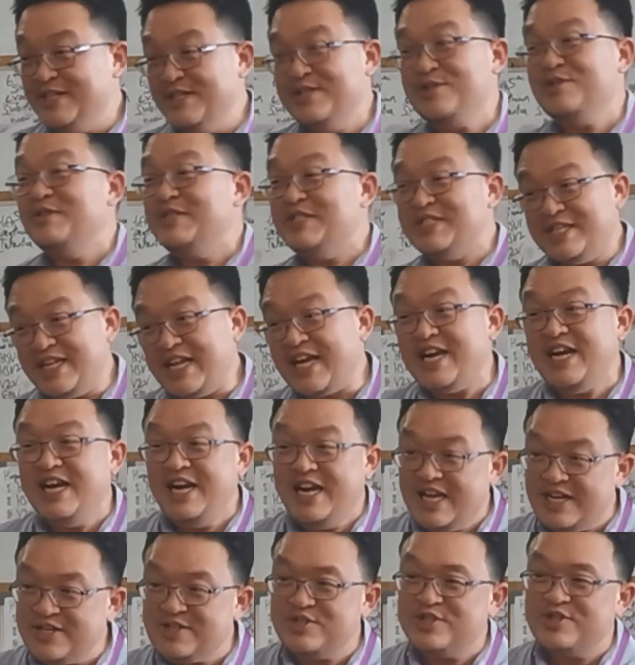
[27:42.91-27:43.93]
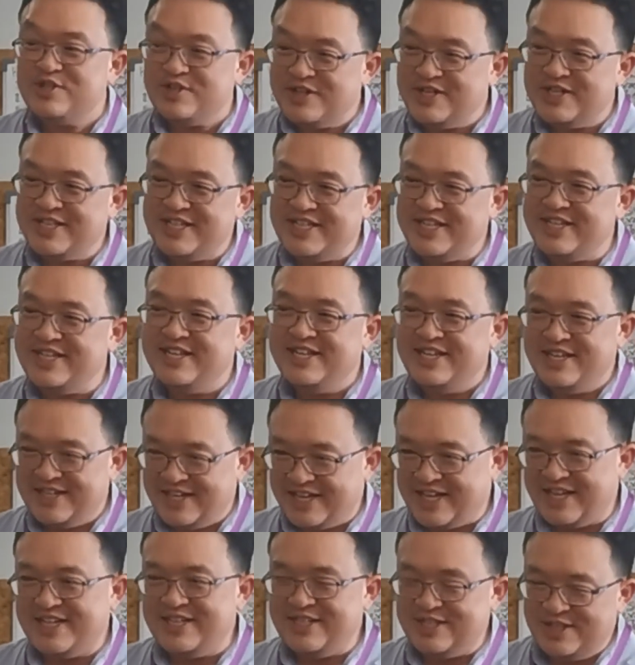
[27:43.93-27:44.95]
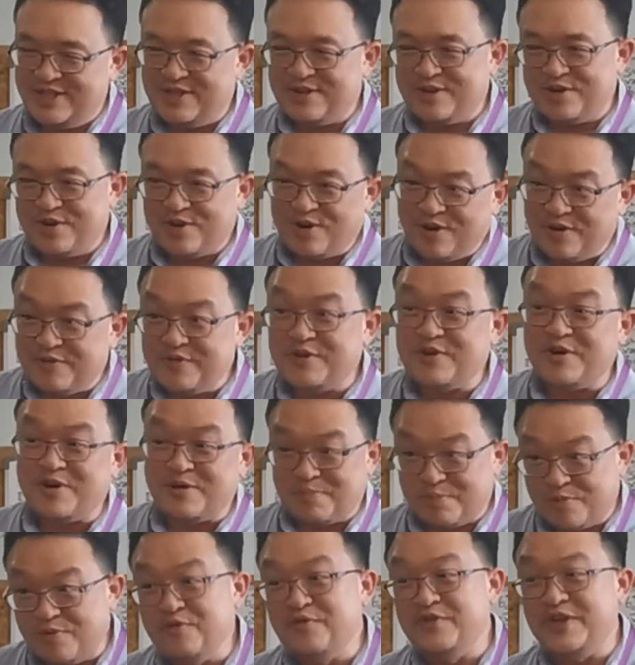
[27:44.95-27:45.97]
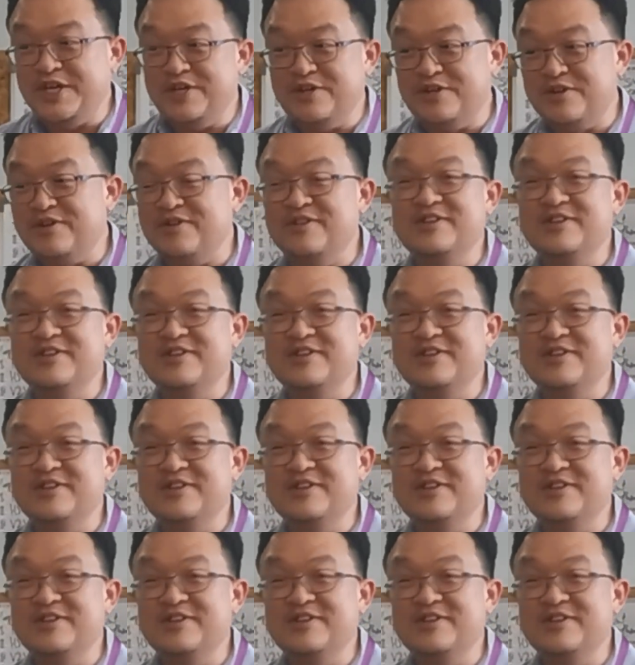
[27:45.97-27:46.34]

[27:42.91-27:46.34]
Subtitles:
So it's like literally like in your novel or movie,